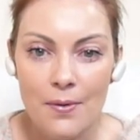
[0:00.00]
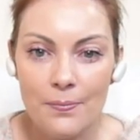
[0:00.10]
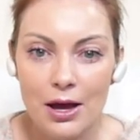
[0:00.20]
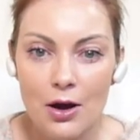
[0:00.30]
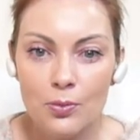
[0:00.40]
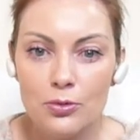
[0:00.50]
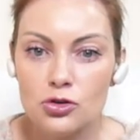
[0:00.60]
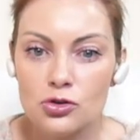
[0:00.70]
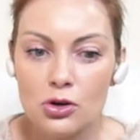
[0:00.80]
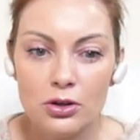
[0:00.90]
Um,
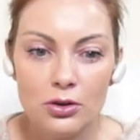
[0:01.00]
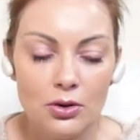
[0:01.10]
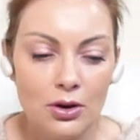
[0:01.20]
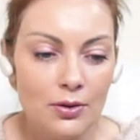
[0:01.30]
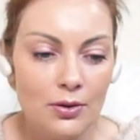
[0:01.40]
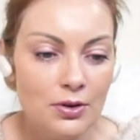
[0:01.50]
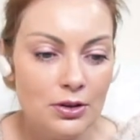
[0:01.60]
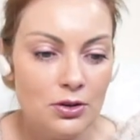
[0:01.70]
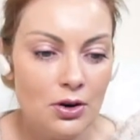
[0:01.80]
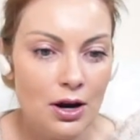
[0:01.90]
I'll be showing you
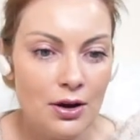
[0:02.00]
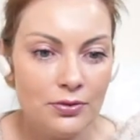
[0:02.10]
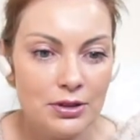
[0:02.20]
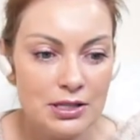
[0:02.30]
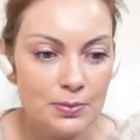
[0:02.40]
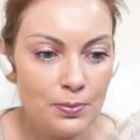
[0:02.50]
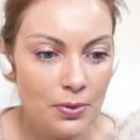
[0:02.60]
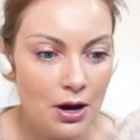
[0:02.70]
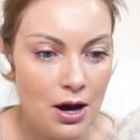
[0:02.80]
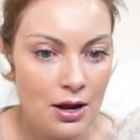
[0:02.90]
a video of
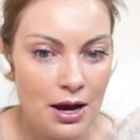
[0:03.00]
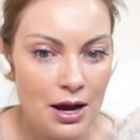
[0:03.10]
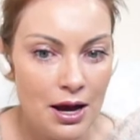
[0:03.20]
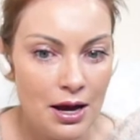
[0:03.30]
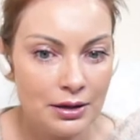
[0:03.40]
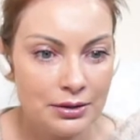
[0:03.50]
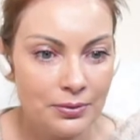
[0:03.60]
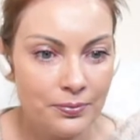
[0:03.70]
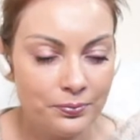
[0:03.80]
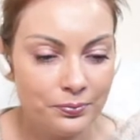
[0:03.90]
this product.